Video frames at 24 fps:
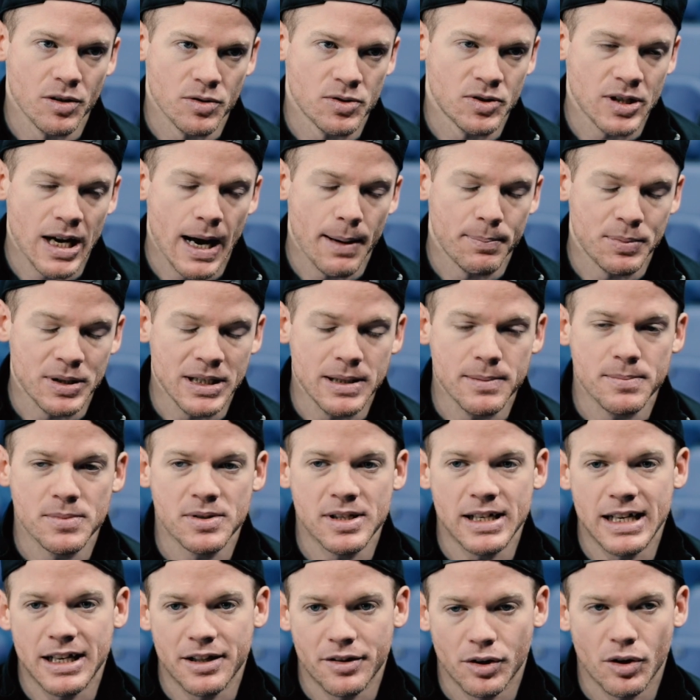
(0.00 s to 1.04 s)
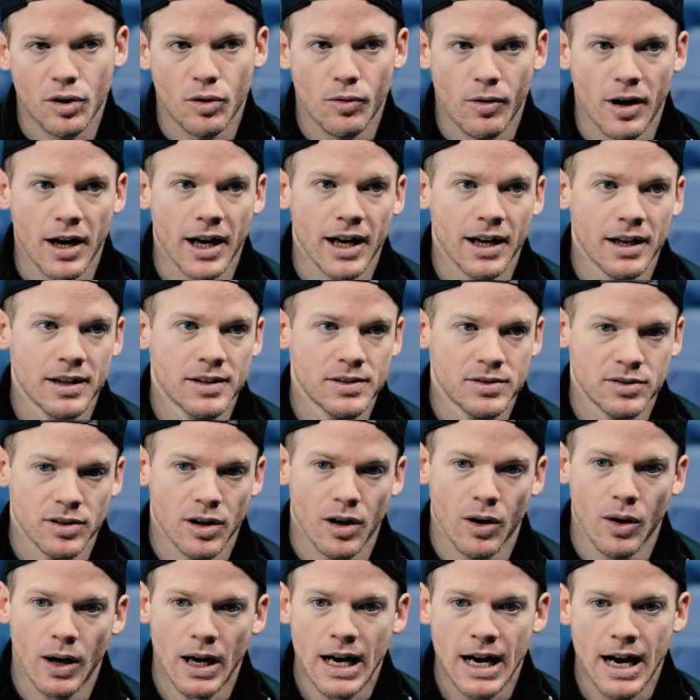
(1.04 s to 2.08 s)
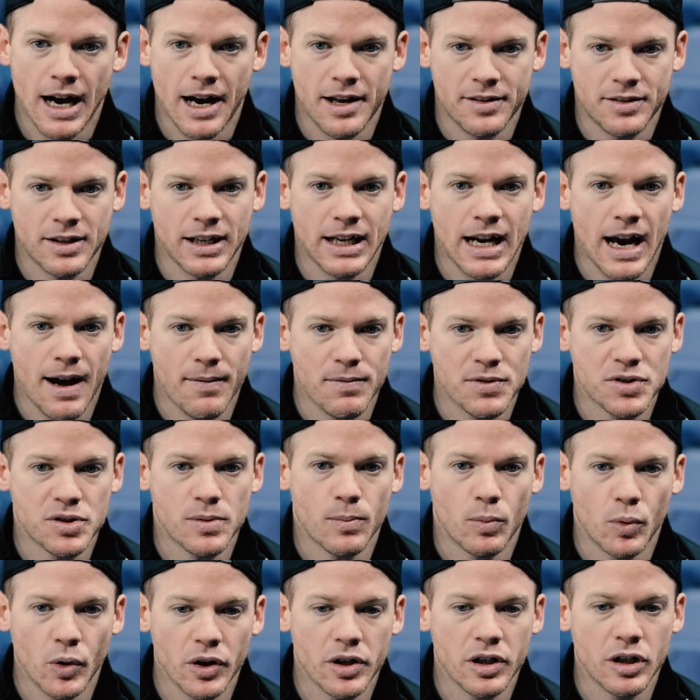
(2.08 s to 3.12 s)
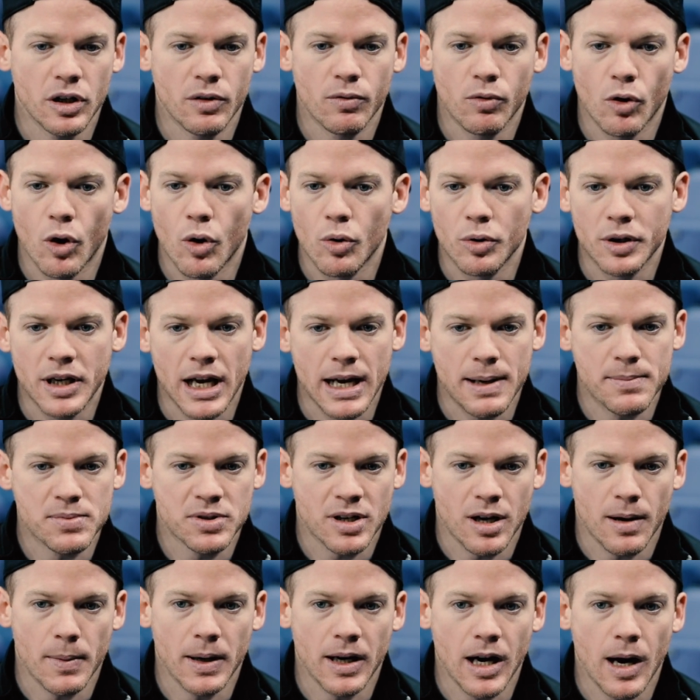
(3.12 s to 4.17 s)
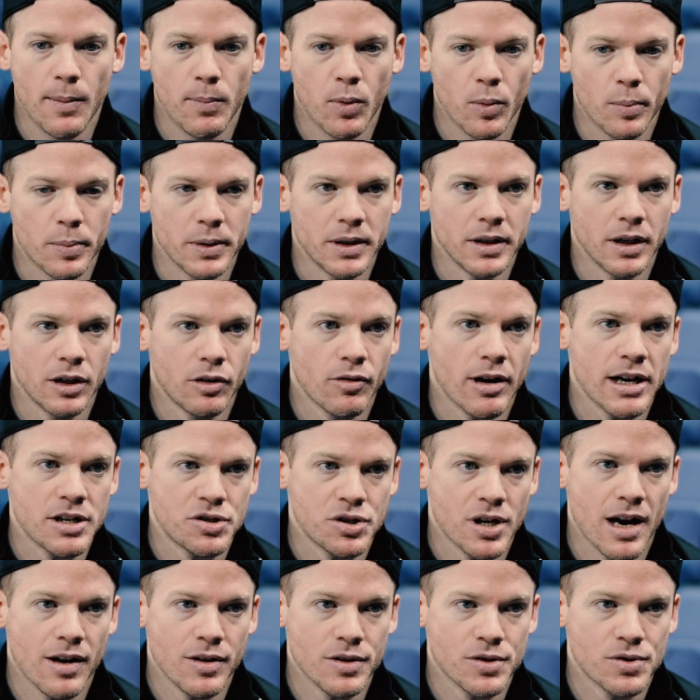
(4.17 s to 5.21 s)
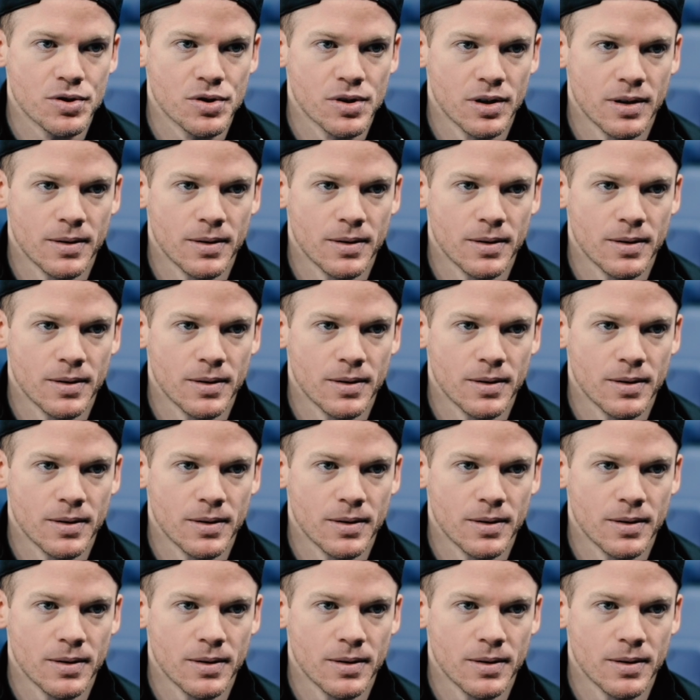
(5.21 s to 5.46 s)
those top teams in their rink. So I think having some really good road games coming up will be a great challenge.